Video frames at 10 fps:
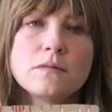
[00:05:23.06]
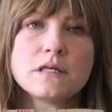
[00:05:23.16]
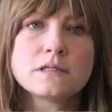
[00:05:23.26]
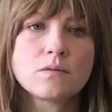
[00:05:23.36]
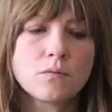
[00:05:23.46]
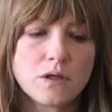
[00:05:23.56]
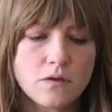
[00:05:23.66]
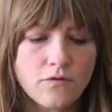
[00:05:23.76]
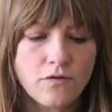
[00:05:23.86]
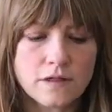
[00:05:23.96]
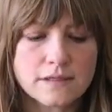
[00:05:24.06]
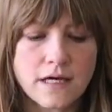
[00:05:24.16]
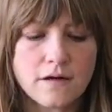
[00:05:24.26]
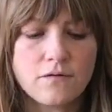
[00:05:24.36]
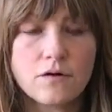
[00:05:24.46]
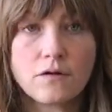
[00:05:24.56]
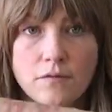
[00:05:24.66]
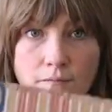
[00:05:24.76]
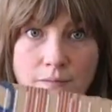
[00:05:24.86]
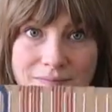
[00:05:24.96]
This will be the front side of your loom.
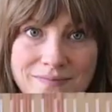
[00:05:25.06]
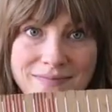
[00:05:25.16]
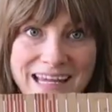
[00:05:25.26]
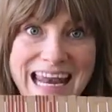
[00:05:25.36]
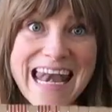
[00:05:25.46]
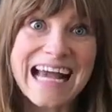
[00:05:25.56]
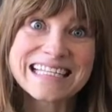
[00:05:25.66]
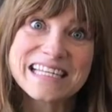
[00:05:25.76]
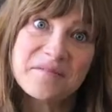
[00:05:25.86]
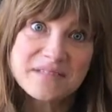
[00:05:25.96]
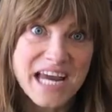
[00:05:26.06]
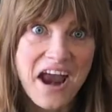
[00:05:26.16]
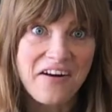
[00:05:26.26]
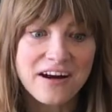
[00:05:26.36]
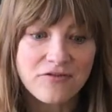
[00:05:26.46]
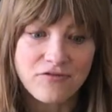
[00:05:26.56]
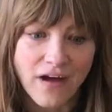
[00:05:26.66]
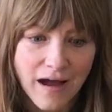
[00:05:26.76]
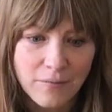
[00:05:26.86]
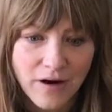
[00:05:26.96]
Next up, tearing
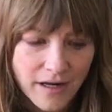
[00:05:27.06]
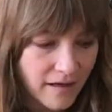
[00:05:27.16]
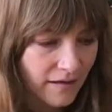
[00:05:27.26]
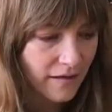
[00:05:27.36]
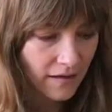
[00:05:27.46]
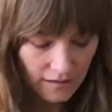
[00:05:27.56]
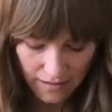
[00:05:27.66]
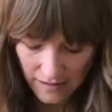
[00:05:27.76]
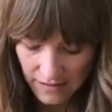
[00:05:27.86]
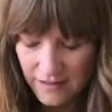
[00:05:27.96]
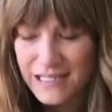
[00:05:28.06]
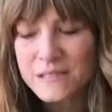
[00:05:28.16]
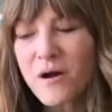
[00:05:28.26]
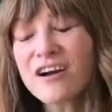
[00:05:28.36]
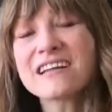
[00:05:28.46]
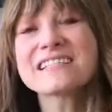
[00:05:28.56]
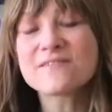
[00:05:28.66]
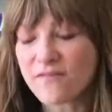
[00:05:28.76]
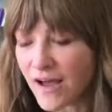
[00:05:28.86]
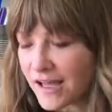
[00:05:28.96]
fabric. This part is
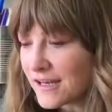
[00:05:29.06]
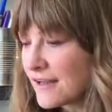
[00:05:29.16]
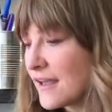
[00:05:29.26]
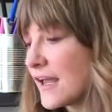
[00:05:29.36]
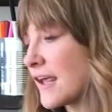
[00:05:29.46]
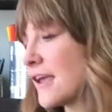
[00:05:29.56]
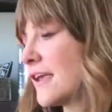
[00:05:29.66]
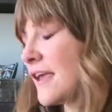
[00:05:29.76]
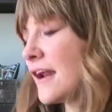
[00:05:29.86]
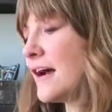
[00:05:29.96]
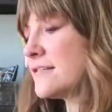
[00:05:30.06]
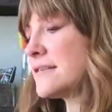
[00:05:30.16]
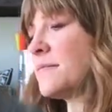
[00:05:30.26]
fun, and it can get out some